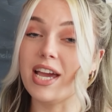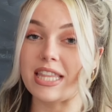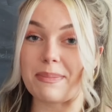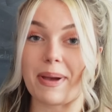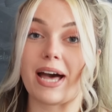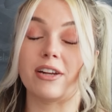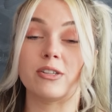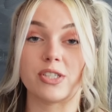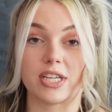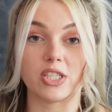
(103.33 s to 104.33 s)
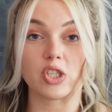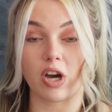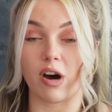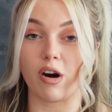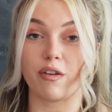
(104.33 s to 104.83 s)
The pattern does
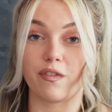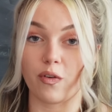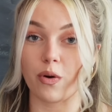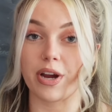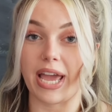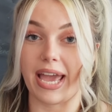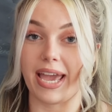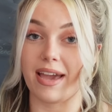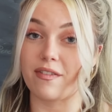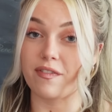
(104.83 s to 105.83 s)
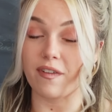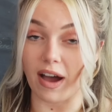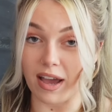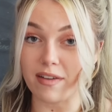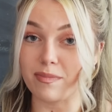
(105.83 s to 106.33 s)
call for a
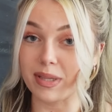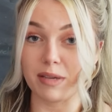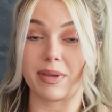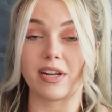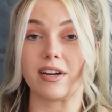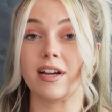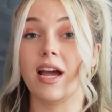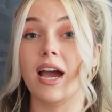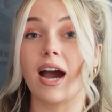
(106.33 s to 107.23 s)
5mm.